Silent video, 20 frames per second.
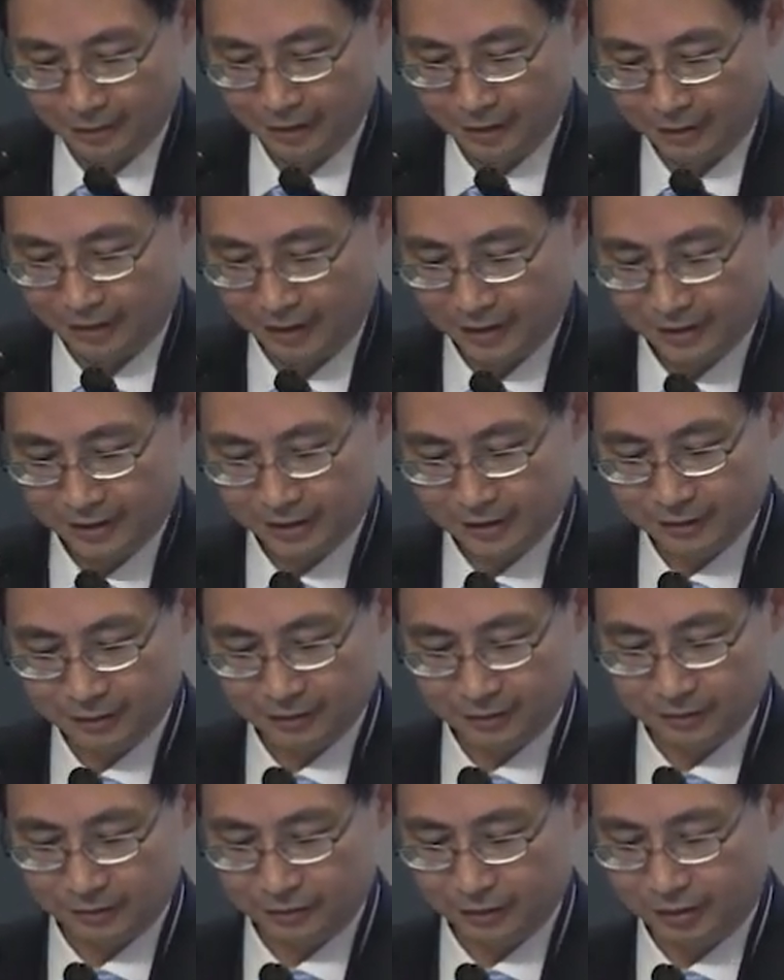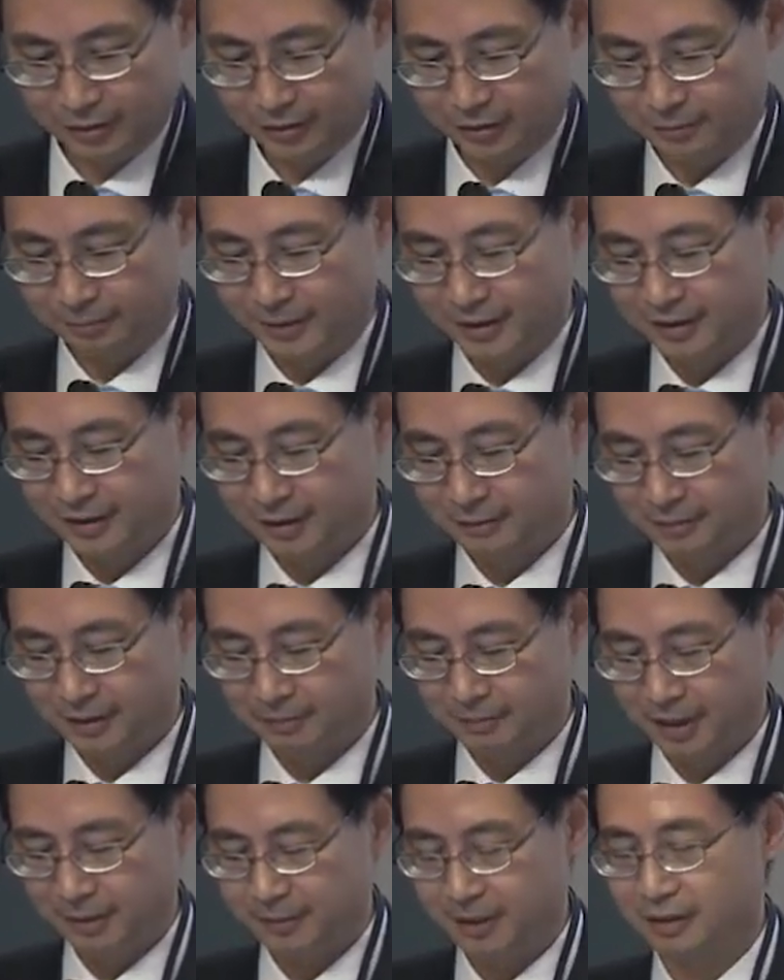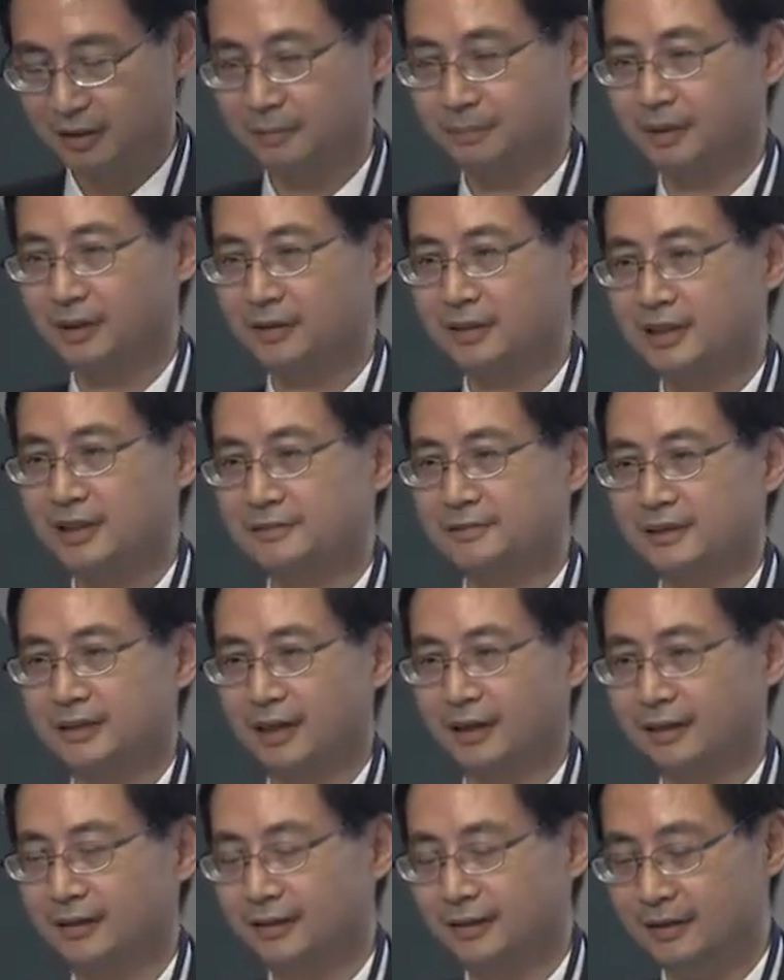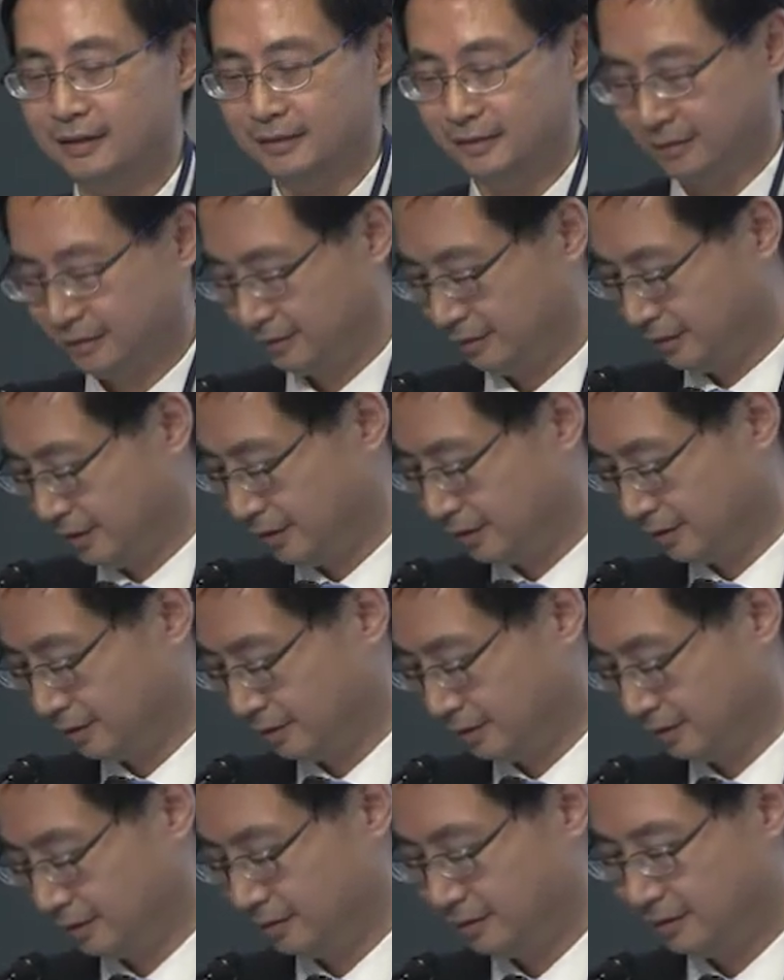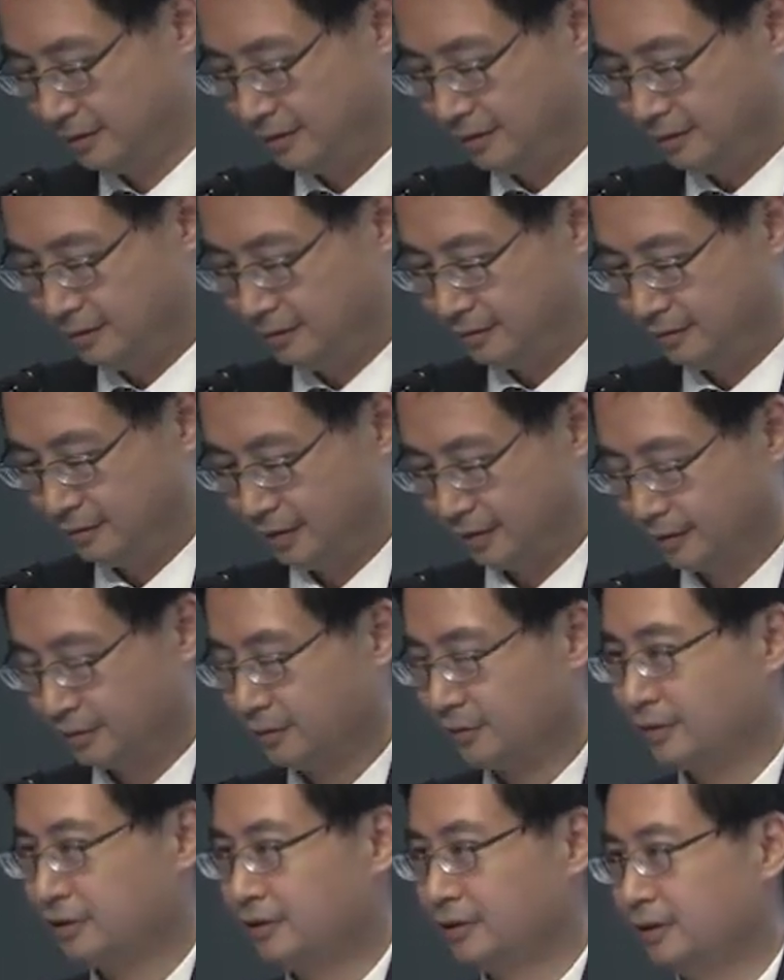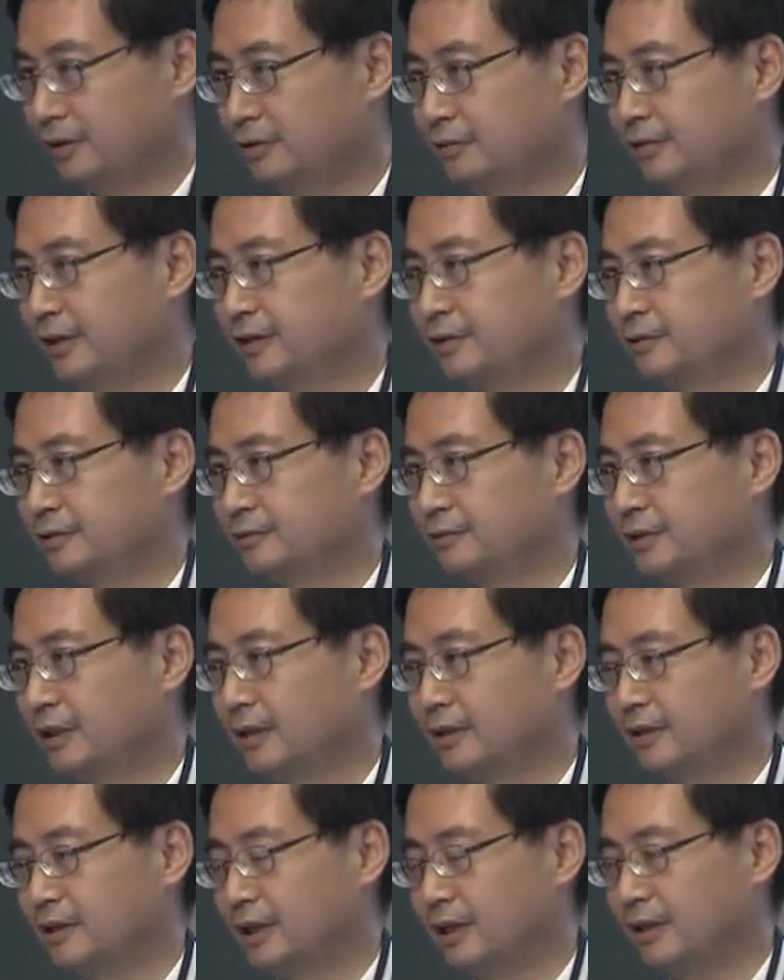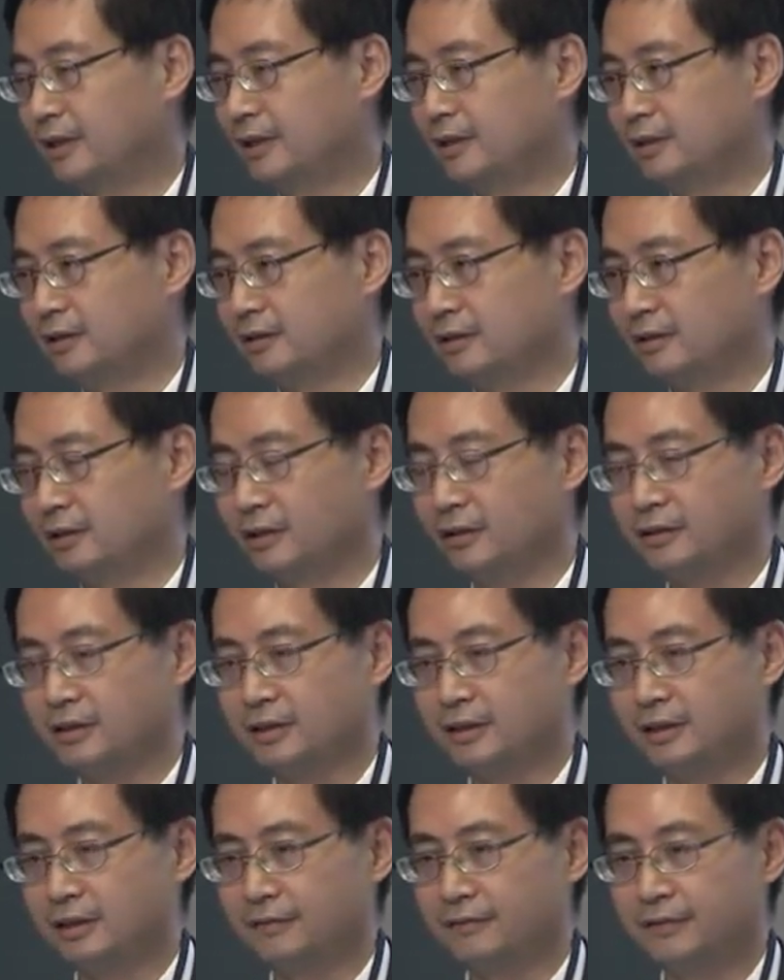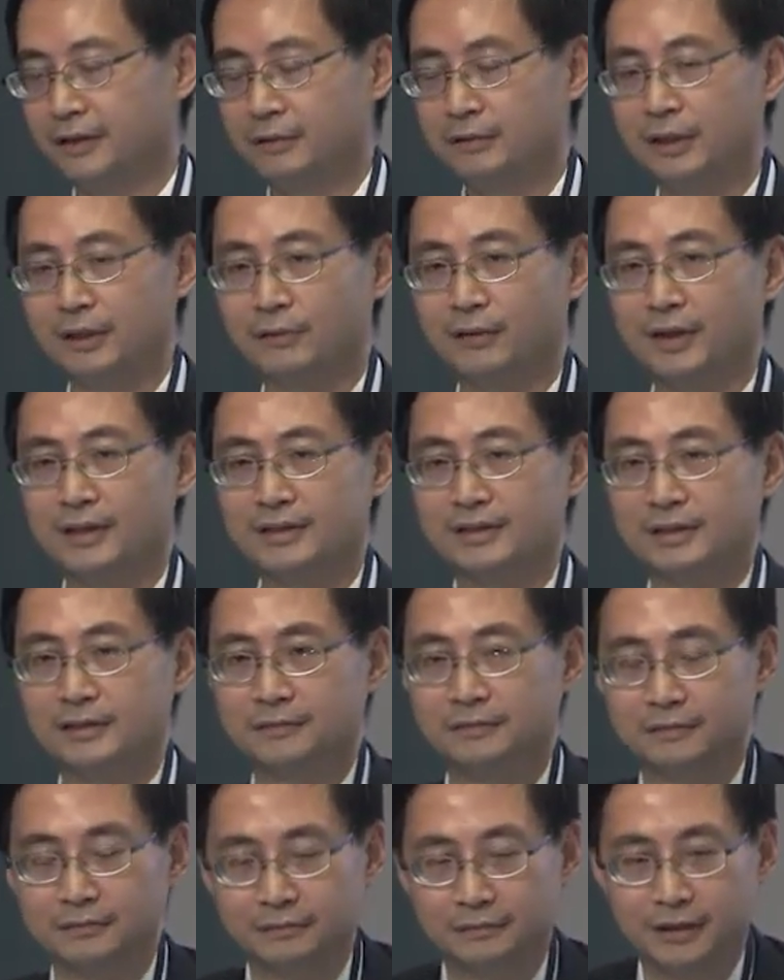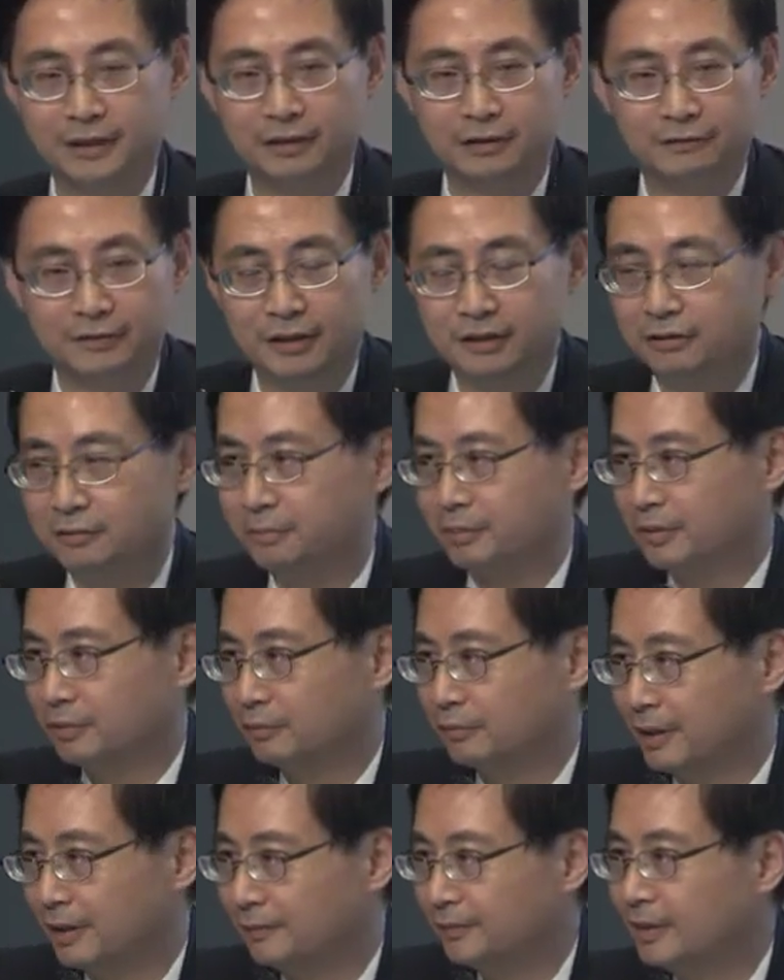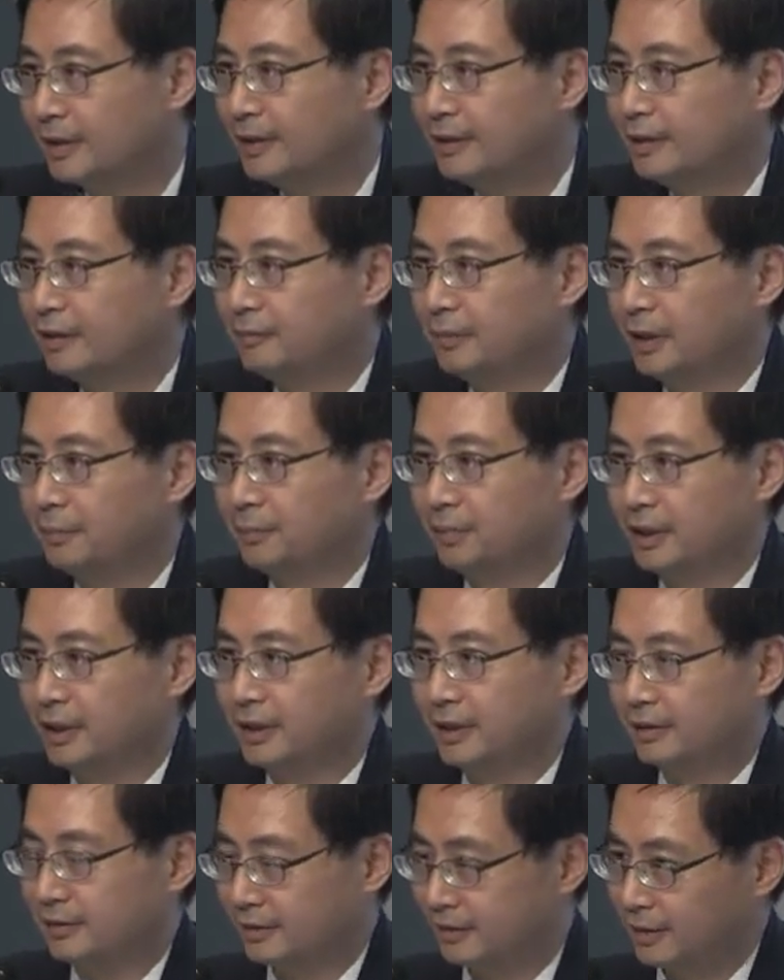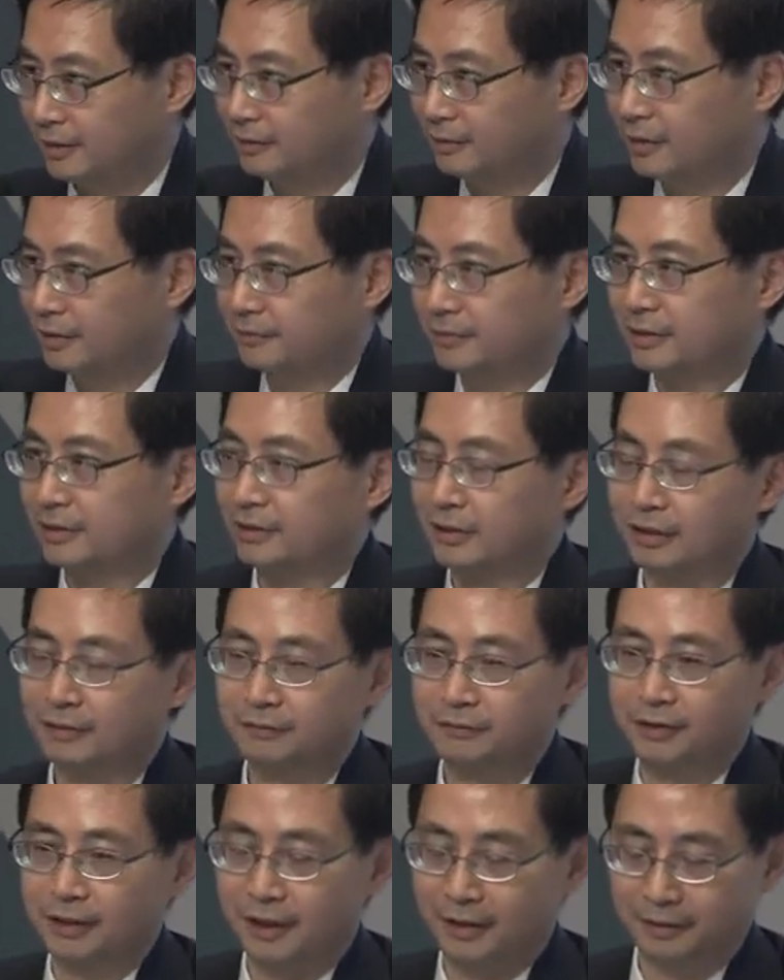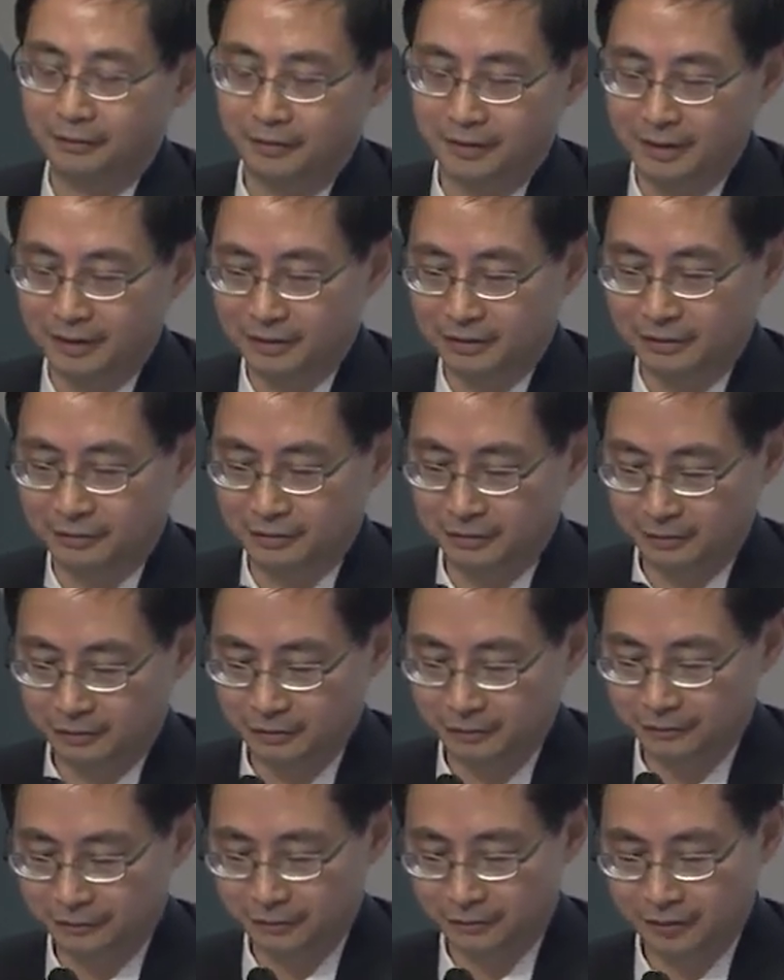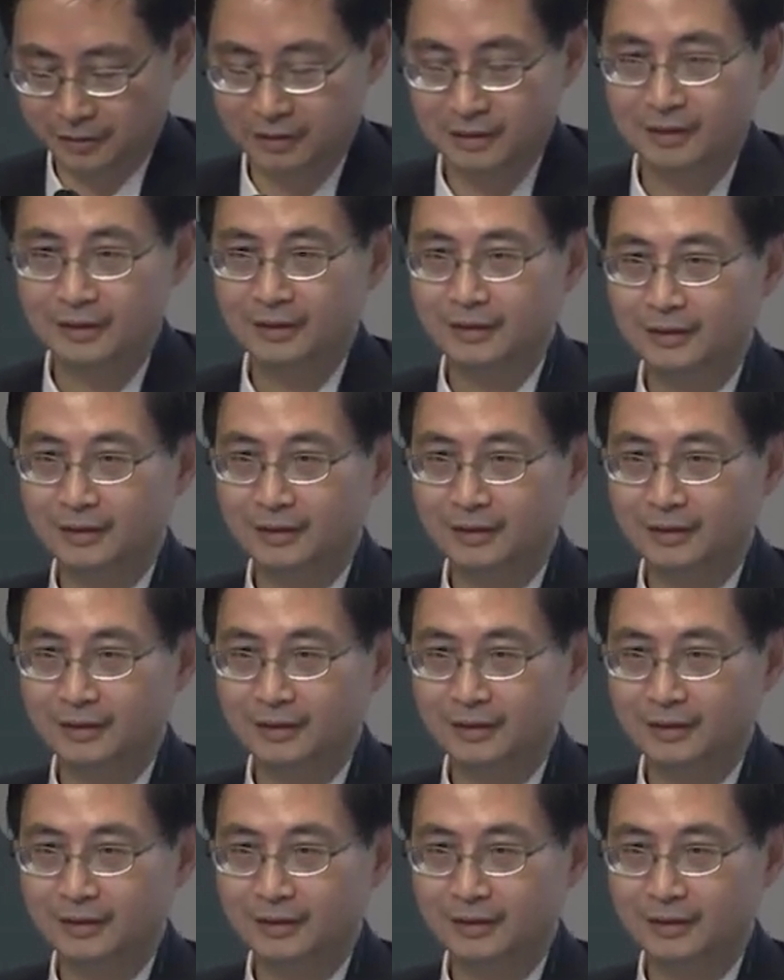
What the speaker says: Now, the other thing which is missing, but maybe on the positive side, is technology innovation. China has launched a very aggressive innovation program by putting incentives for R&D and so on and so forth.